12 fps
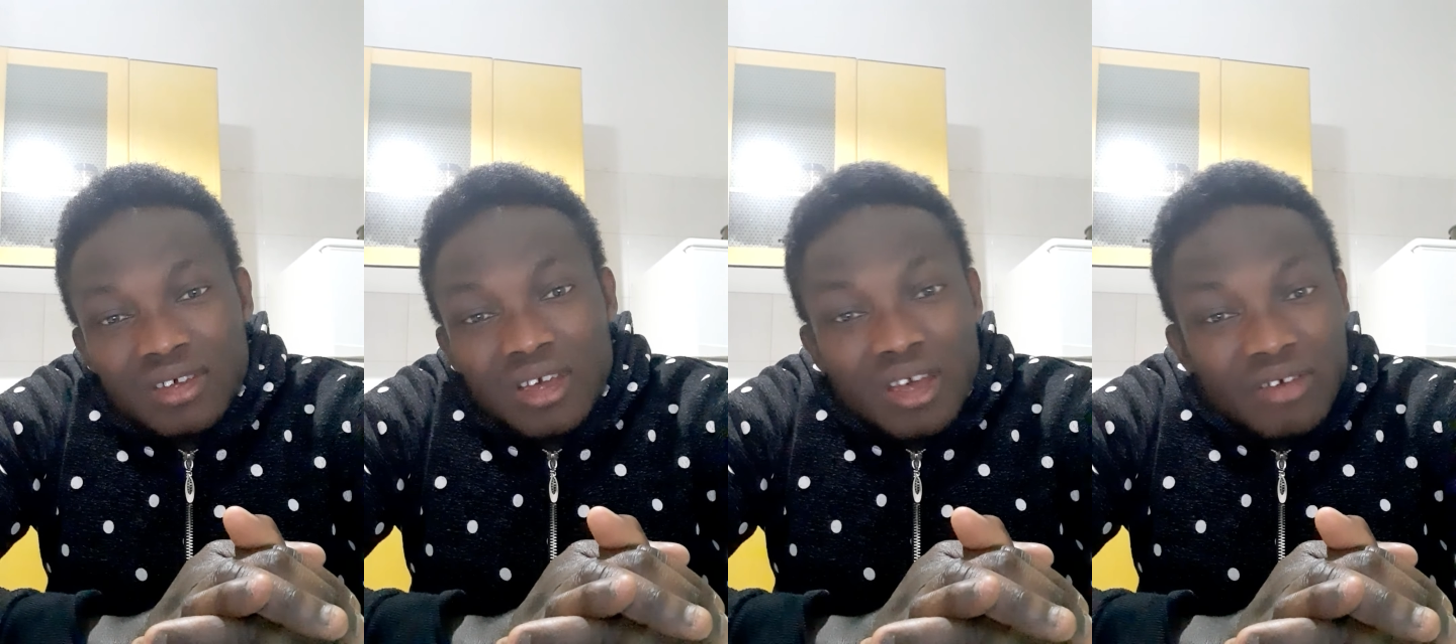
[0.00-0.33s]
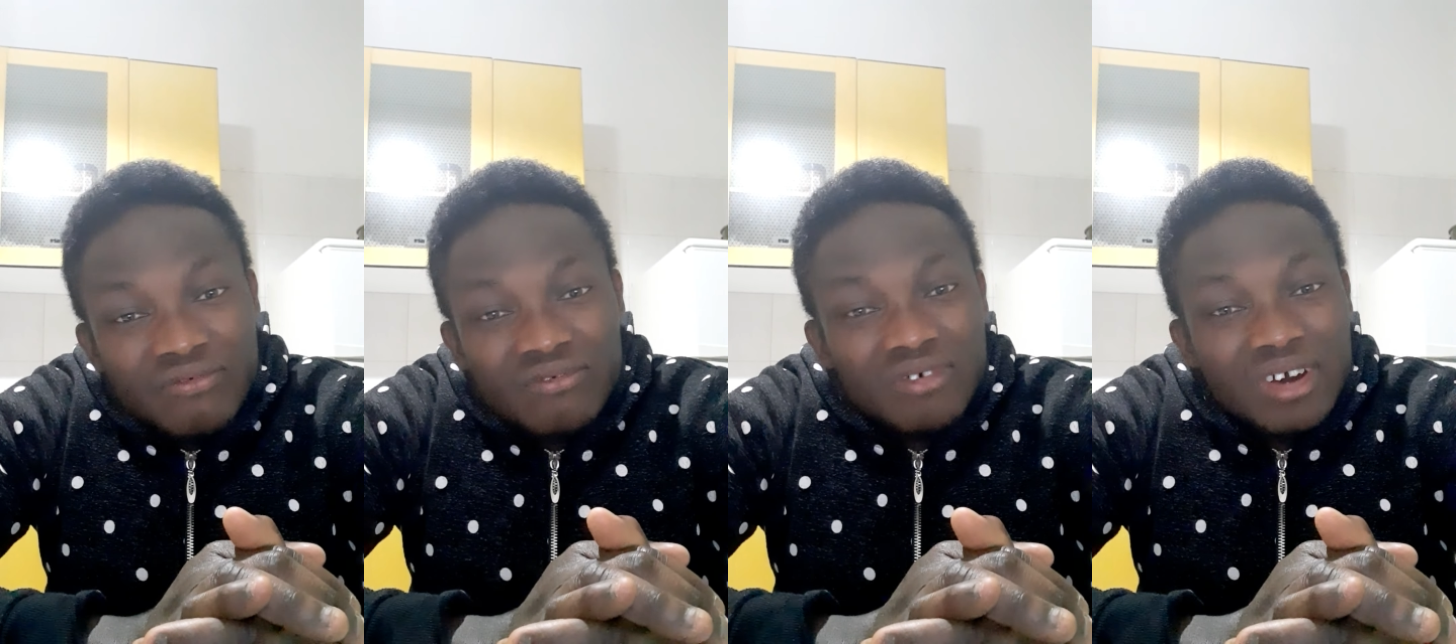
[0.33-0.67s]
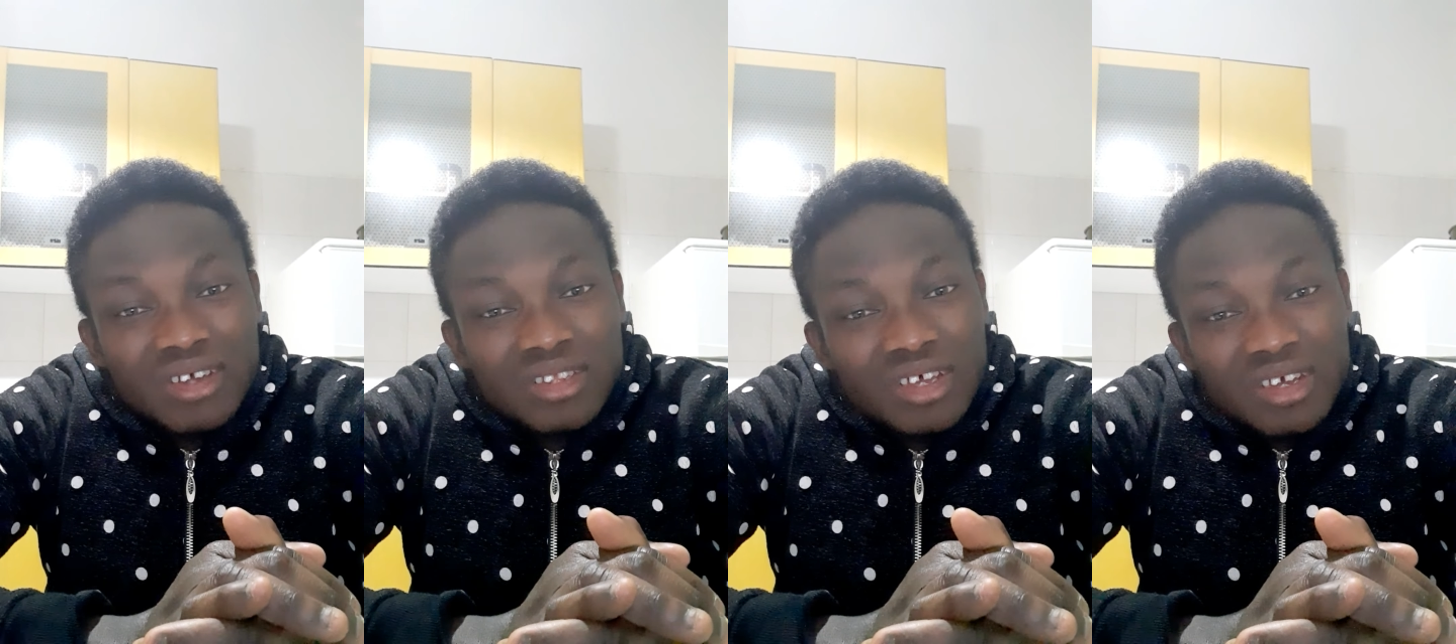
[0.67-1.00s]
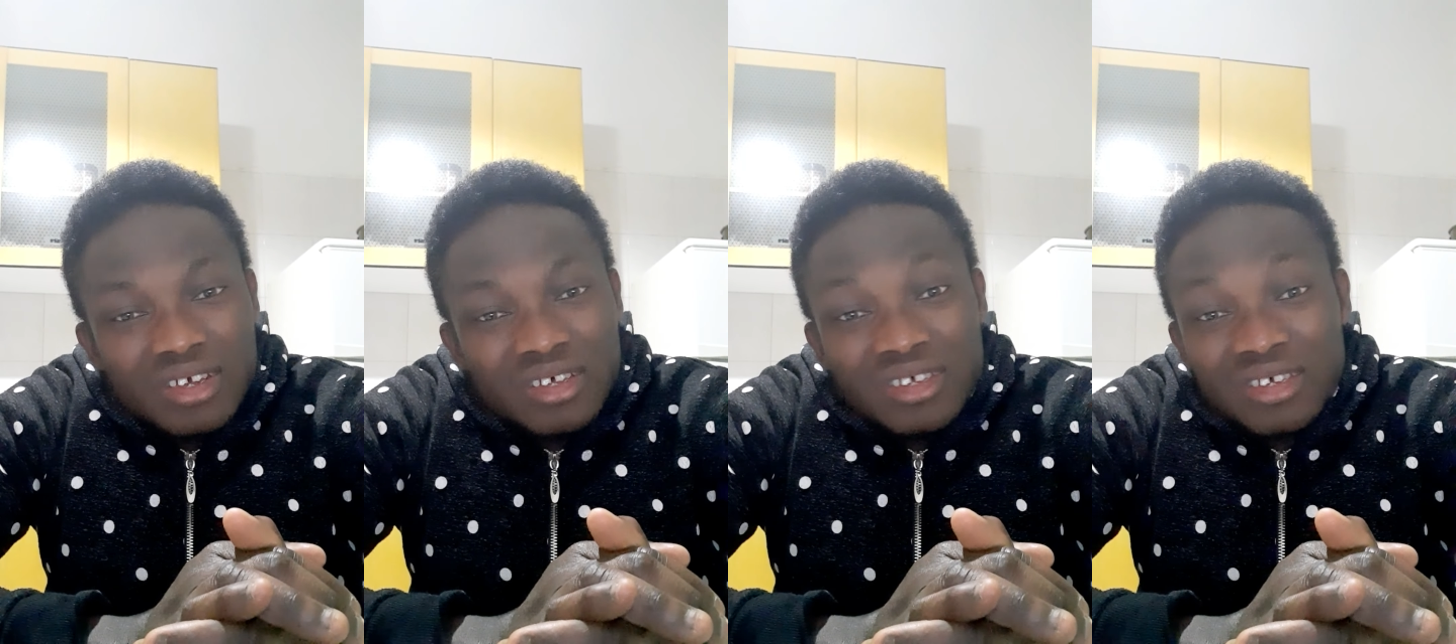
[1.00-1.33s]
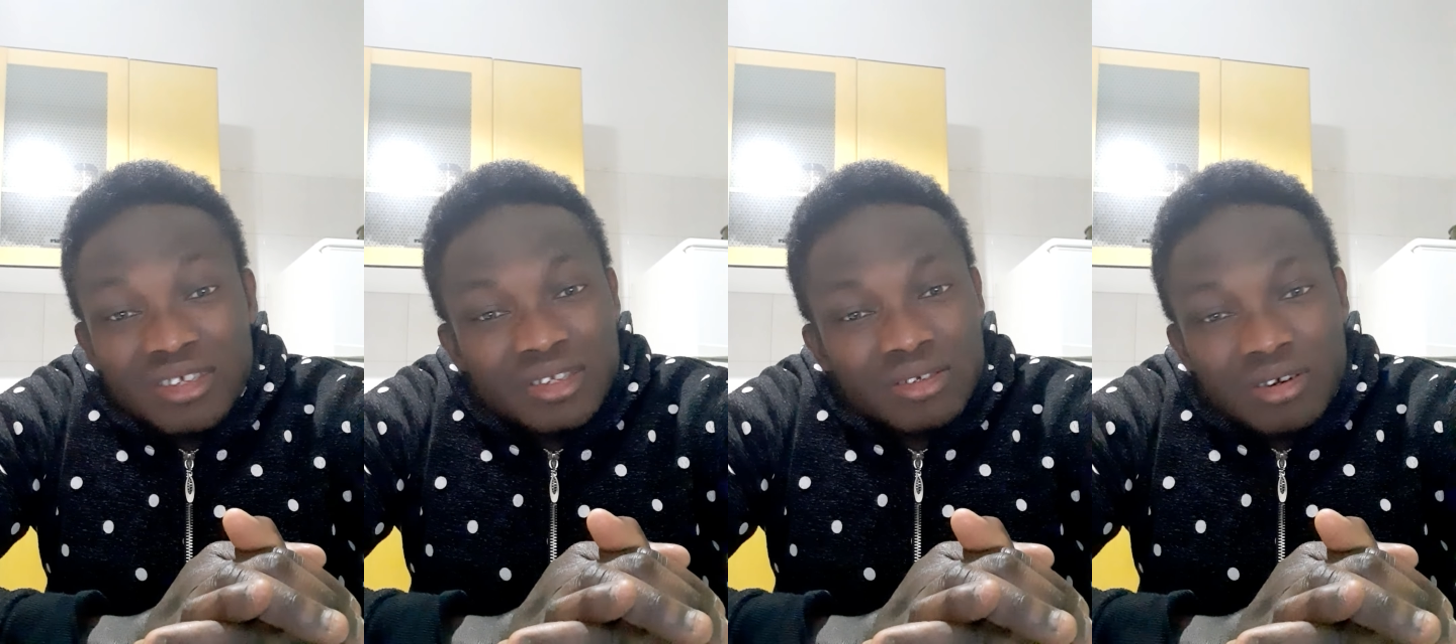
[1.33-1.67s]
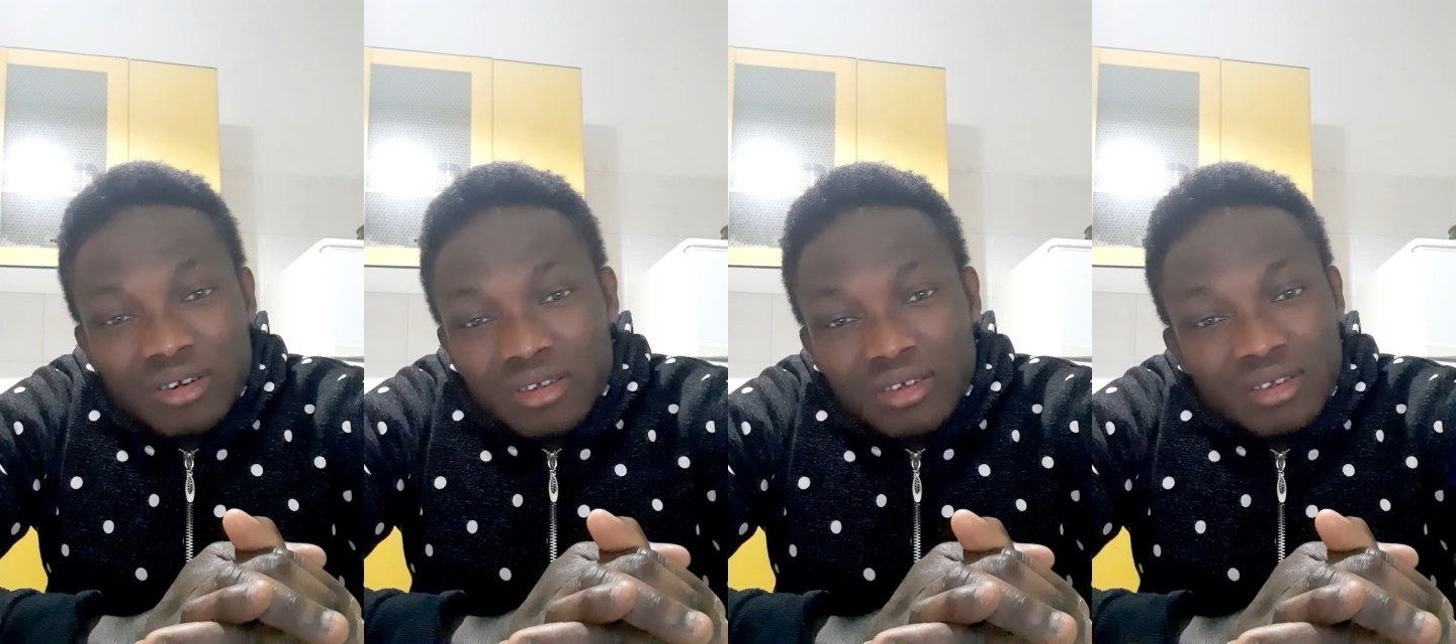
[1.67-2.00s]
Heaven and hell is
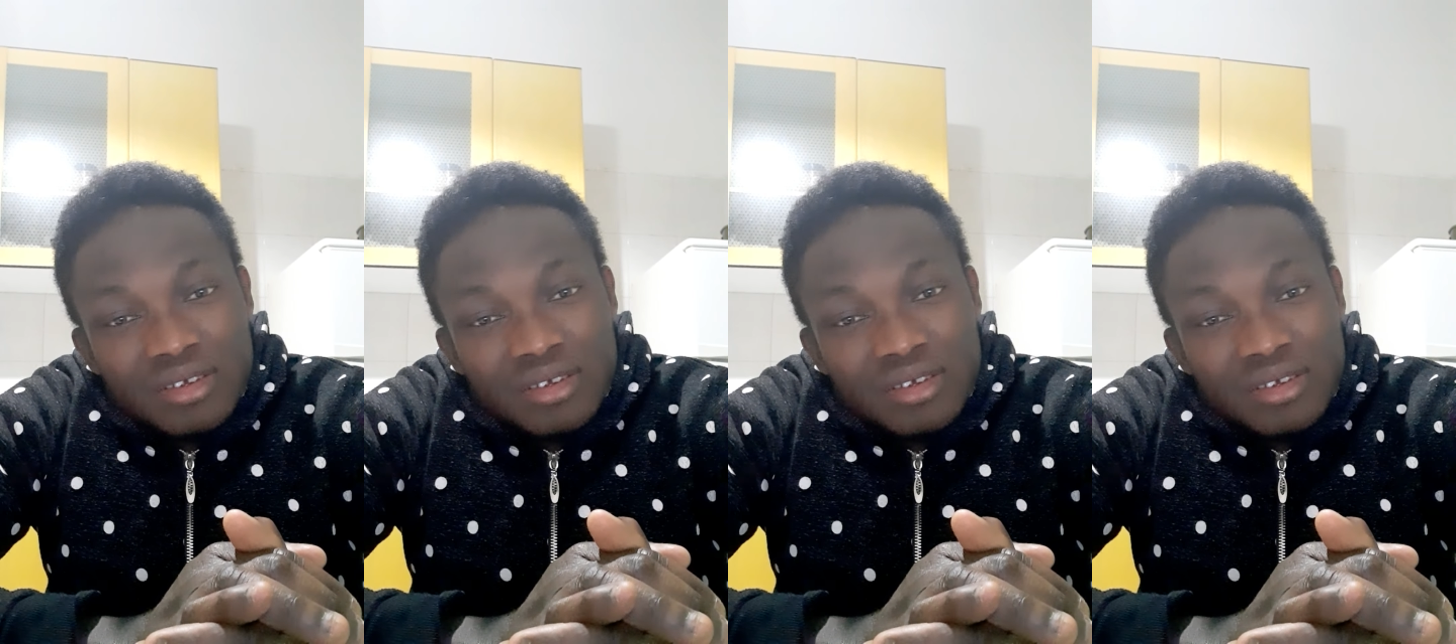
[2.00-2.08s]
real.